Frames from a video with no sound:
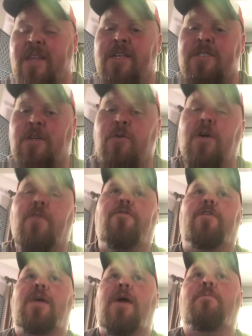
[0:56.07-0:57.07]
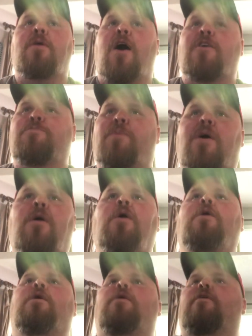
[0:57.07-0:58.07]
end so good for the Gamecocks, but
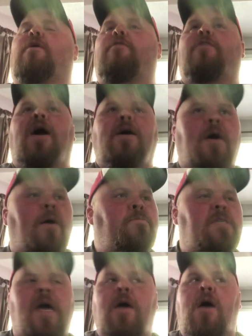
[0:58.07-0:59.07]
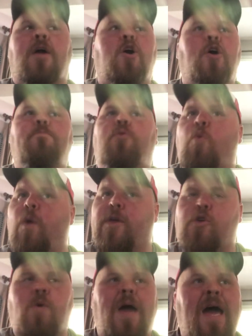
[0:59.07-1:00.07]
that comes at a good point.
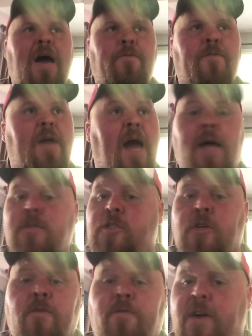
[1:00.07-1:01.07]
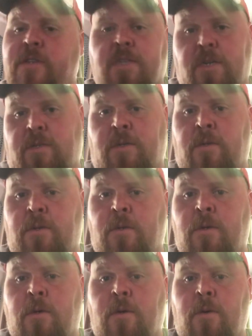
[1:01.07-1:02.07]
You have got to visit
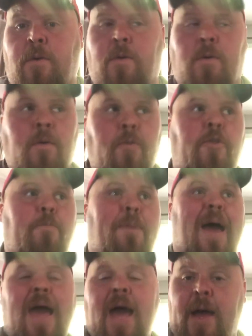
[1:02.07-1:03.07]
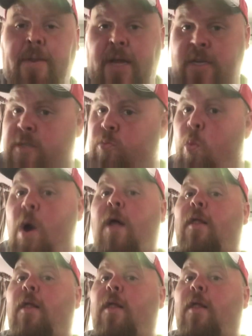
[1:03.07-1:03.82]
the bad as well